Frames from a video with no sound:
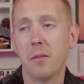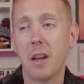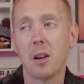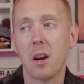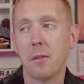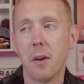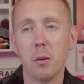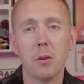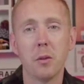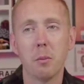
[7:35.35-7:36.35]
That I felt
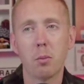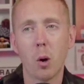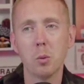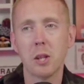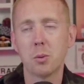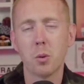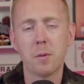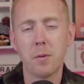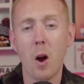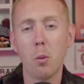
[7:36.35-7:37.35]
that the protests were
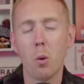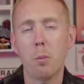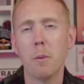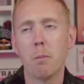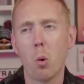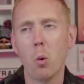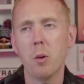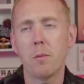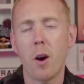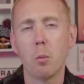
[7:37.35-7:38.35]
far more important
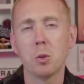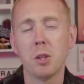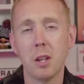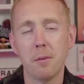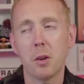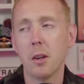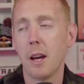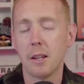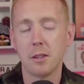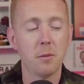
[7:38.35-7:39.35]
and far more significant.
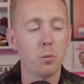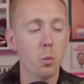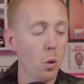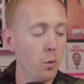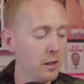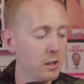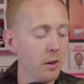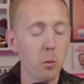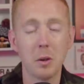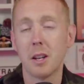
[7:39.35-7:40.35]
And as I will
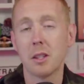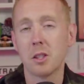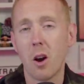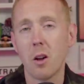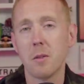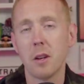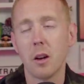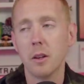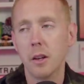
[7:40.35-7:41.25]
reiterate what I said at the start of the video,